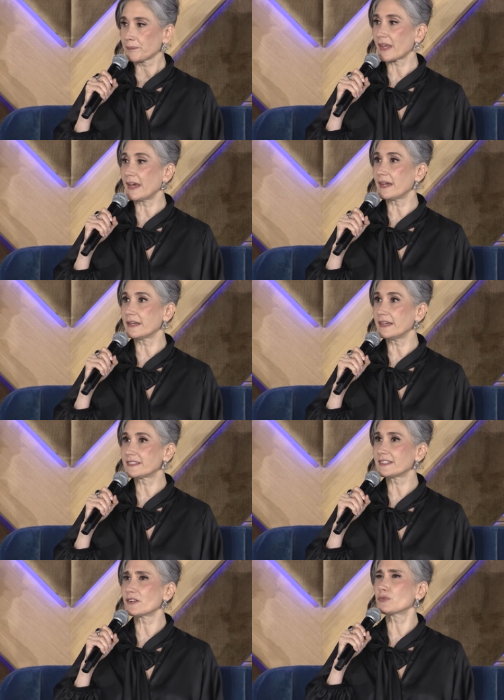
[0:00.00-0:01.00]
And
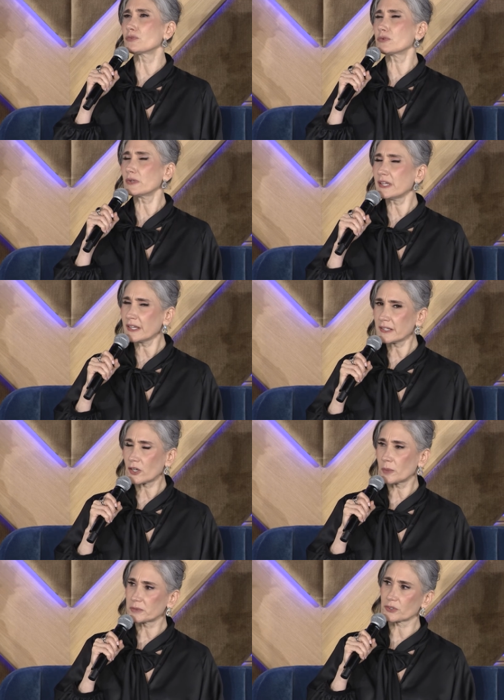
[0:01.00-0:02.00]
it's a really
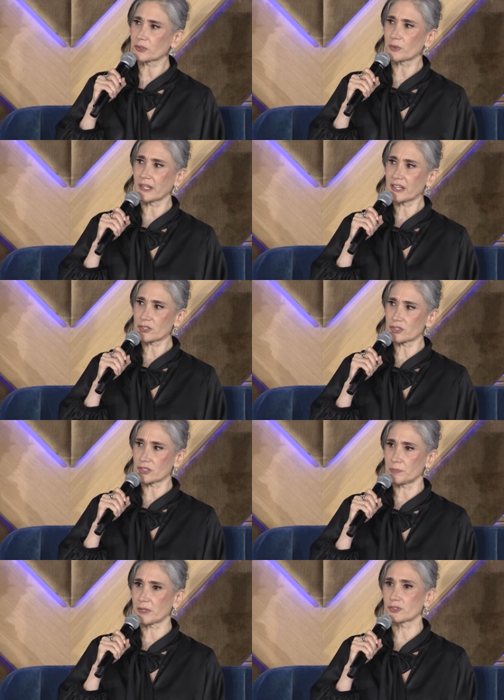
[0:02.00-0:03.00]
complex
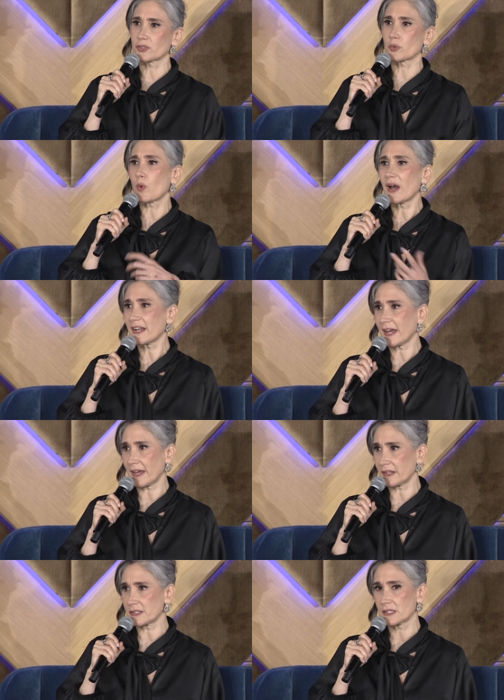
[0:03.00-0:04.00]
relationship because on one
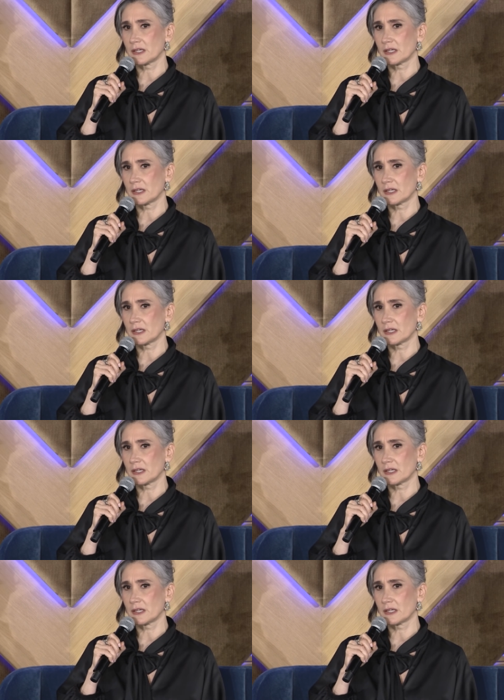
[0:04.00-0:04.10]
hand,